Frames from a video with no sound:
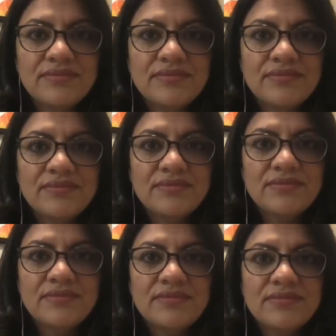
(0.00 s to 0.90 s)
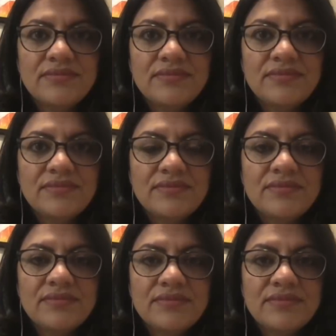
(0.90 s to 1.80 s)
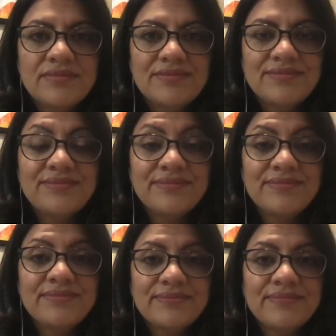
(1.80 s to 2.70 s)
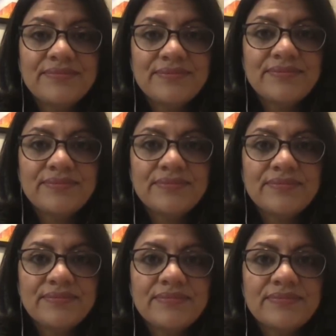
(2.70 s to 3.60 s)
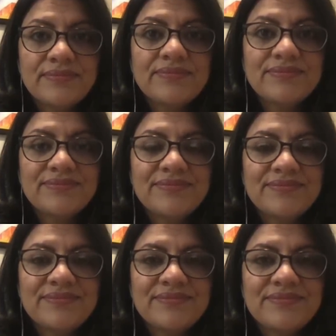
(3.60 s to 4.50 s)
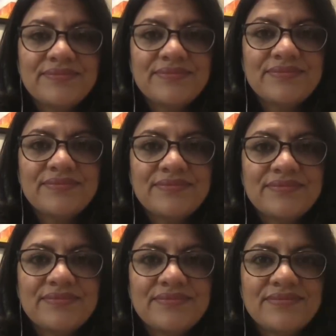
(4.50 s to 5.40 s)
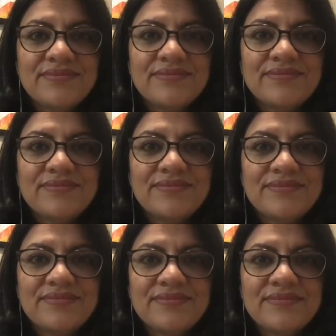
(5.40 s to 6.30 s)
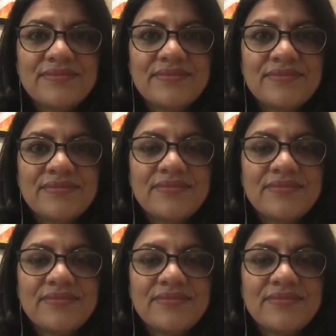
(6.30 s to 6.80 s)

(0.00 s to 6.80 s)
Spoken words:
The person shown says nothing.